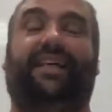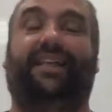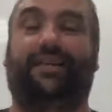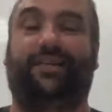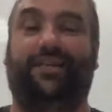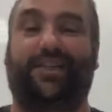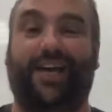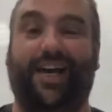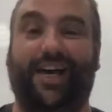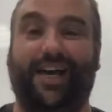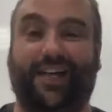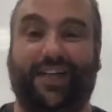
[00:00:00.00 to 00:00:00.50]
it
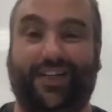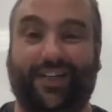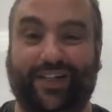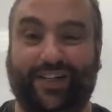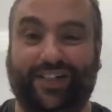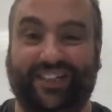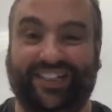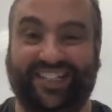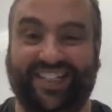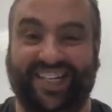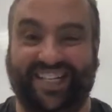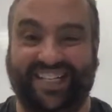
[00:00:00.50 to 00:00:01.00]
looks kind of
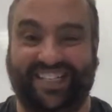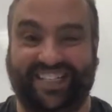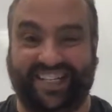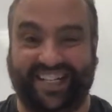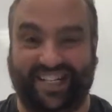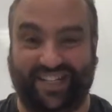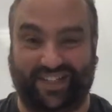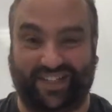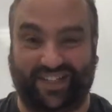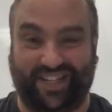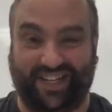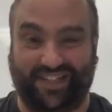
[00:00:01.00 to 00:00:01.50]
cool in that
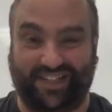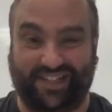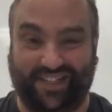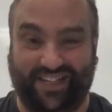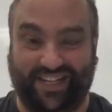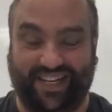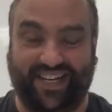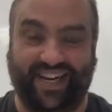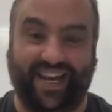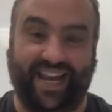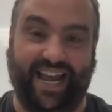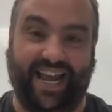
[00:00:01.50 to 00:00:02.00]
sense, doesn't
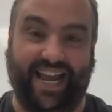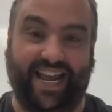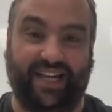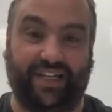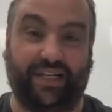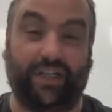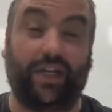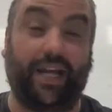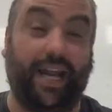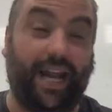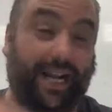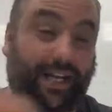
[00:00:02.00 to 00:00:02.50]
it?
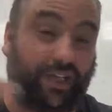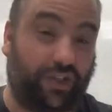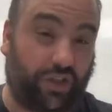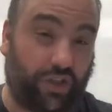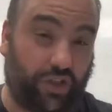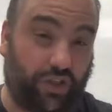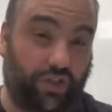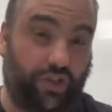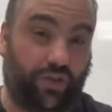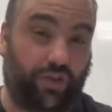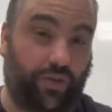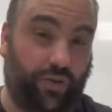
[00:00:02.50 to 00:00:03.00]
And it
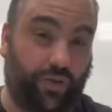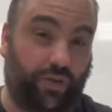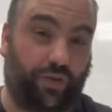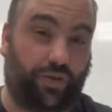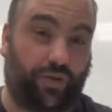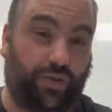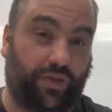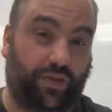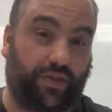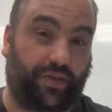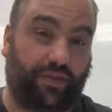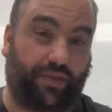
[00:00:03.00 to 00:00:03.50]
actually
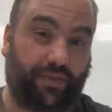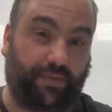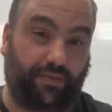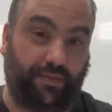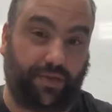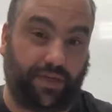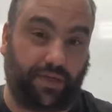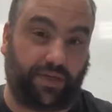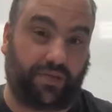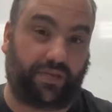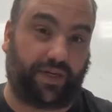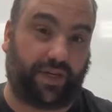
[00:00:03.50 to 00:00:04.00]
suits the
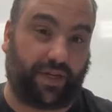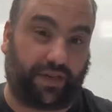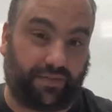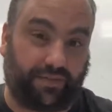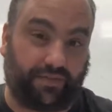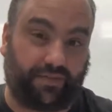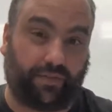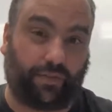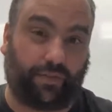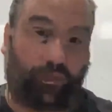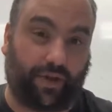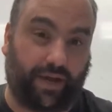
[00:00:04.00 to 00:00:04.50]
music
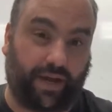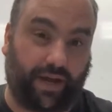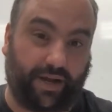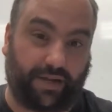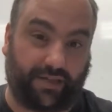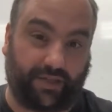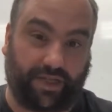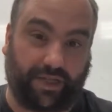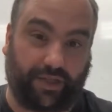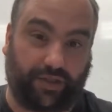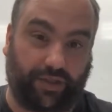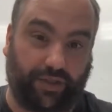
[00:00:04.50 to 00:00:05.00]
for what I
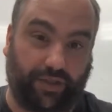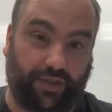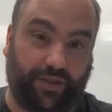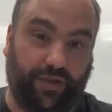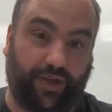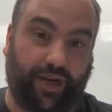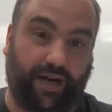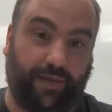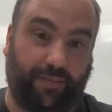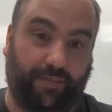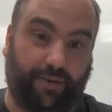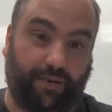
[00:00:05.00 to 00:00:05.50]
was actually
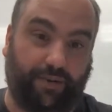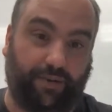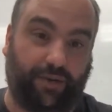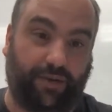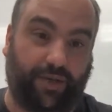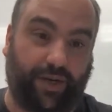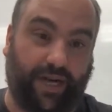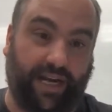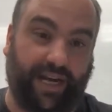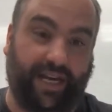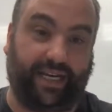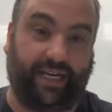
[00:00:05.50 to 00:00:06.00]
trying to
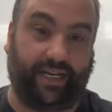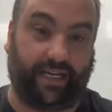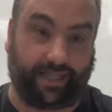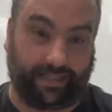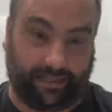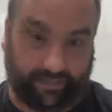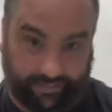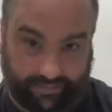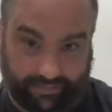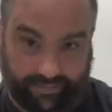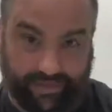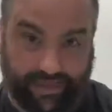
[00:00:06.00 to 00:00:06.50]
portray
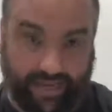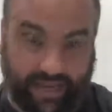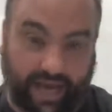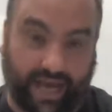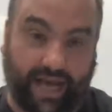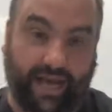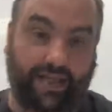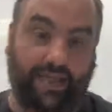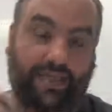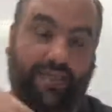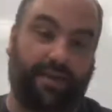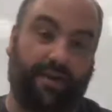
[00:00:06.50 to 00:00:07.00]
in the
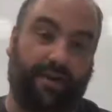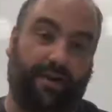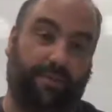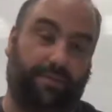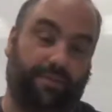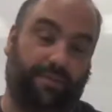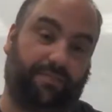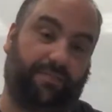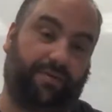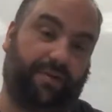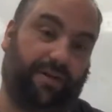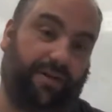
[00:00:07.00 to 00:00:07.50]
art
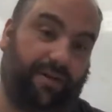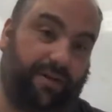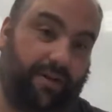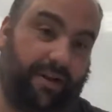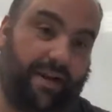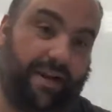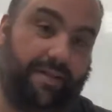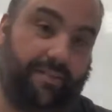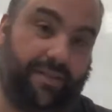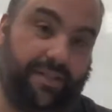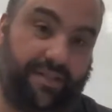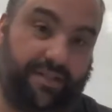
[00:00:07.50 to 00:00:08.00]
therapy
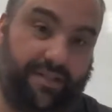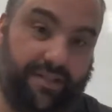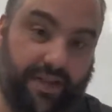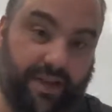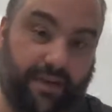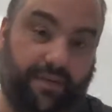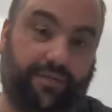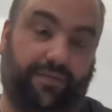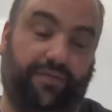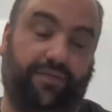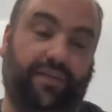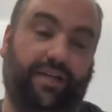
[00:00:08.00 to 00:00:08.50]
program
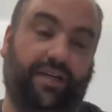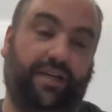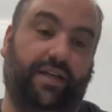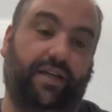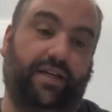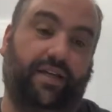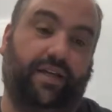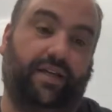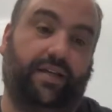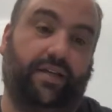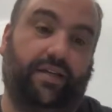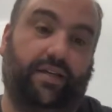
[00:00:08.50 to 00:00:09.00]
itself.
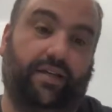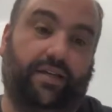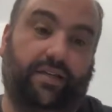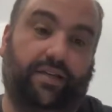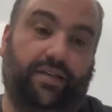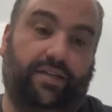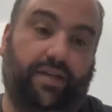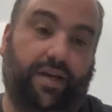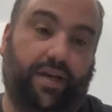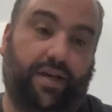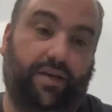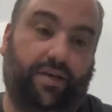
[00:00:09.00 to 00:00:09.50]

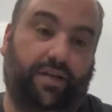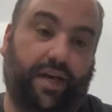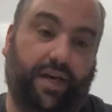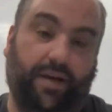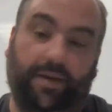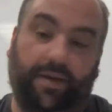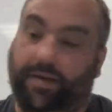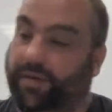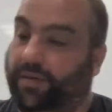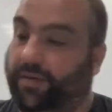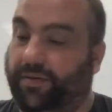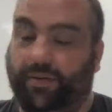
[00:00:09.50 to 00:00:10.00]
So
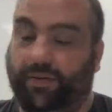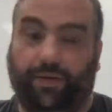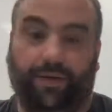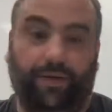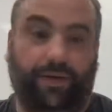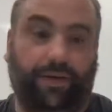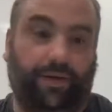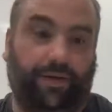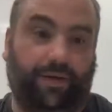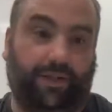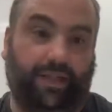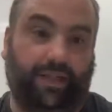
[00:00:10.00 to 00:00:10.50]
going through
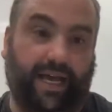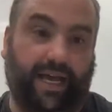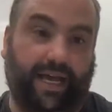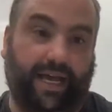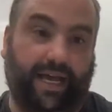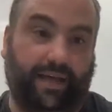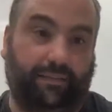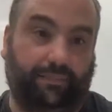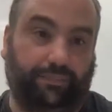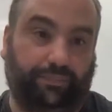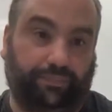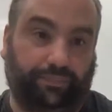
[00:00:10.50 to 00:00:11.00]
it all,
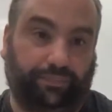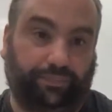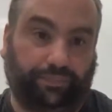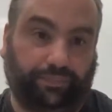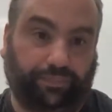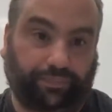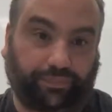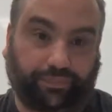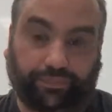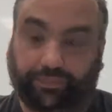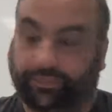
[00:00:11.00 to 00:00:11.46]
I